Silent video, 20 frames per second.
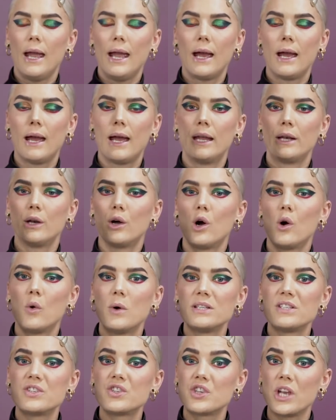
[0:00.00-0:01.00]
and
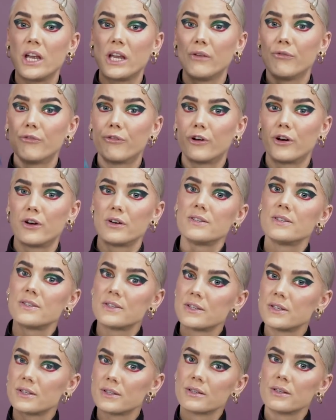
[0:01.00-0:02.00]
always shake it
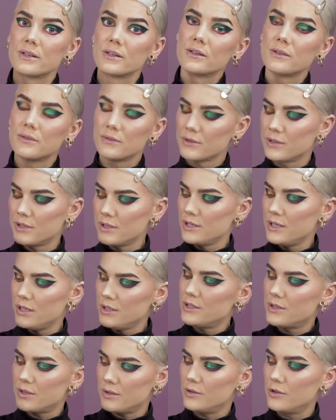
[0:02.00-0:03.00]
first
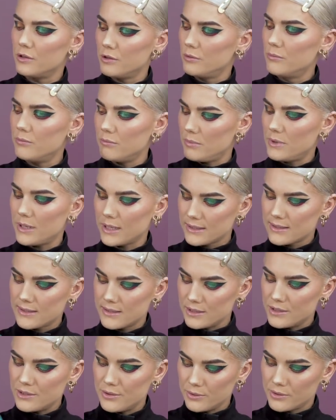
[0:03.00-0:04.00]
to mix
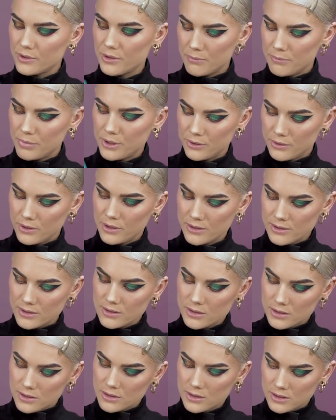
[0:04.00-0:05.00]
the two
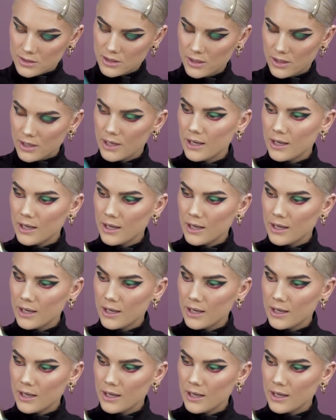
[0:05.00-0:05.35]
components.